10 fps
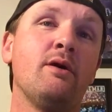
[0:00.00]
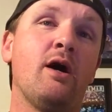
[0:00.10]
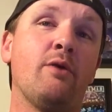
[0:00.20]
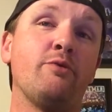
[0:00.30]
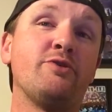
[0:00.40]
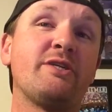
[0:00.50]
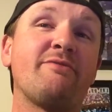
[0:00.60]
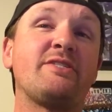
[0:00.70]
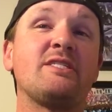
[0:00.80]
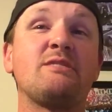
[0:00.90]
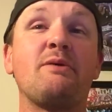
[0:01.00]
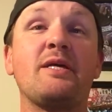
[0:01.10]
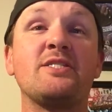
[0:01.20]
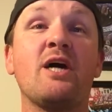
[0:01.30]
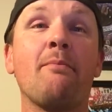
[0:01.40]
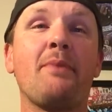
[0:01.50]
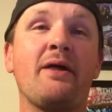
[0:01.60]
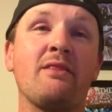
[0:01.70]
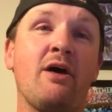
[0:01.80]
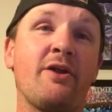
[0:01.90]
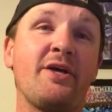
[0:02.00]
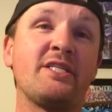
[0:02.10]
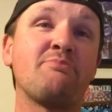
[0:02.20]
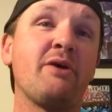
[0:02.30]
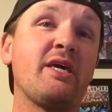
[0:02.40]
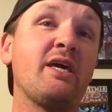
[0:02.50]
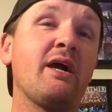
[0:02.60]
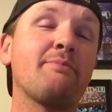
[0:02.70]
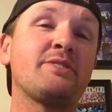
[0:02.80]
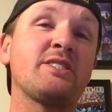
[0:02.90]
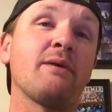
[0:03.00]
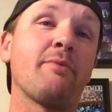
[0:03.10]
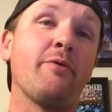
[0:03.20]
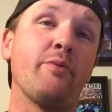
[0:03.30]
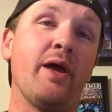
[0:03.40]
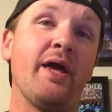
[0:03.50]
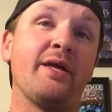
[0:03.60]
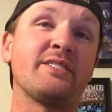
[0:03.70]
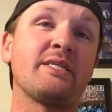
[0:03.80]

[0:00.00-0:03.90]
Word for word: uh, Rusev since being dumped by Lana is picking up Summer Rae.